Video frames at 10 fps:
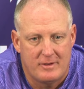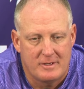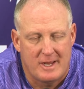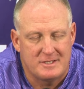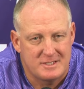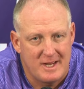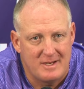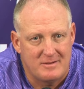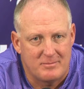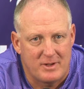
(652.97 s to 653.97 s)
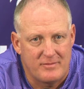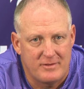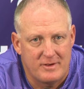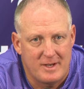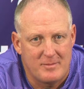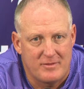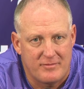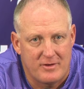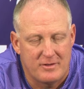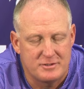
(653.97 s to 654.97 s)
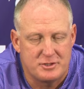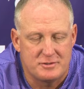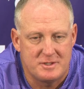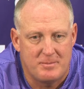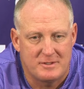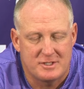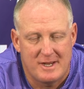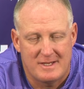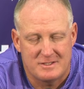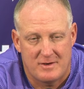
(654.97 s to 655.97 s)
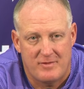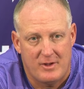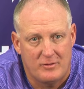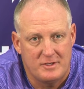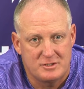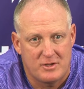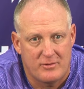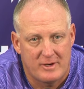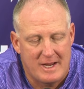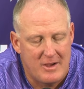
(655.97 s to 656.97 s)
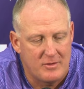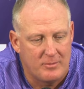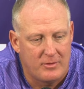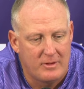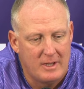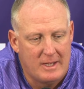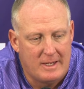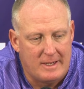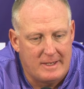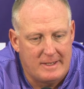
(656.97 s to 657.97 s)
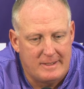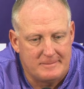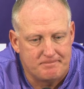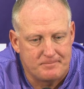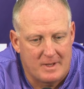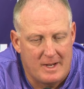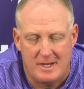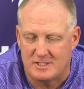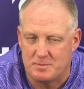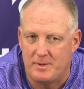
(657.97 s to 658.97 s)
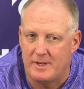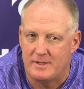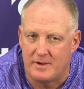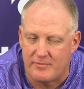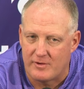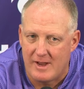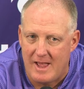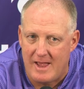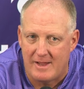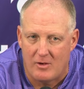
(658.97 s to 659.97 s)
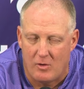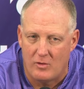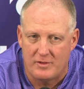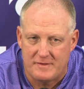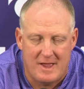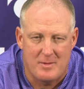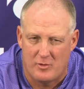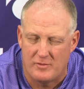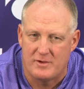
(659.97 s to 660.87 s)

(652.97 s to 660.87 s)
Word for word: K State, play for the name on the front of the jersey, bunch of guys that have held each other accountable. Um, and it's been a different guy all the time, or a